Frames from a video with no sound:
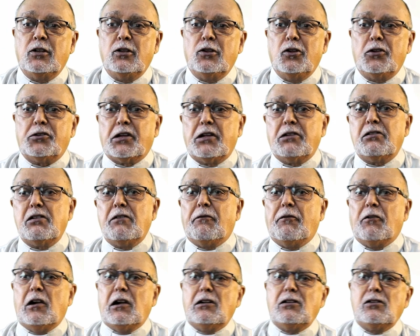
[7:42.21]
you can
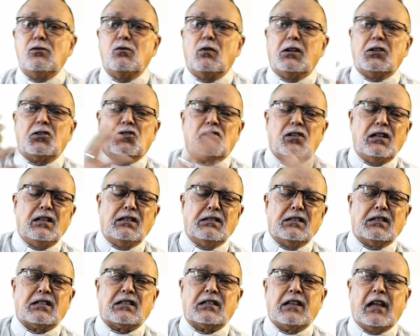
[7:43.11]
refer to what
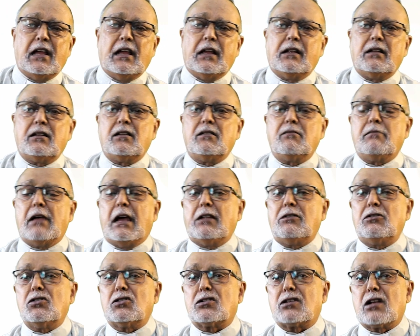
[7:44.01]
Jesus said in
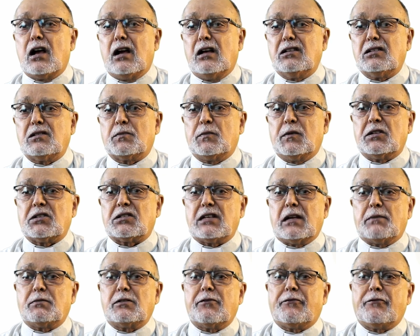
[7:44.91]
Matthew's Gospel,
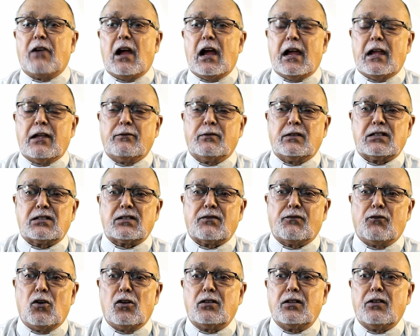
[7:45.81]
chapter 5, verse
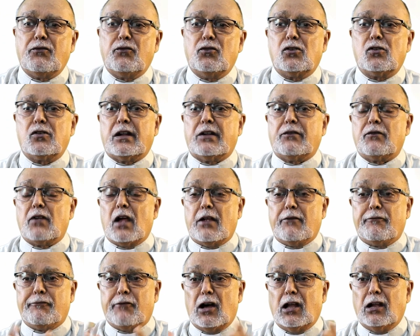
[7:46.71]
44
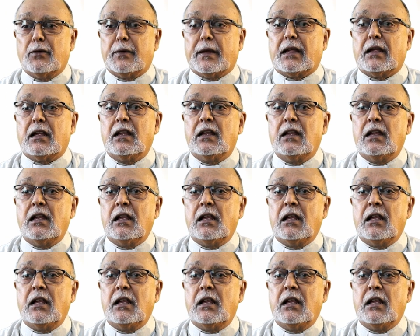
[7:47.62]
and following.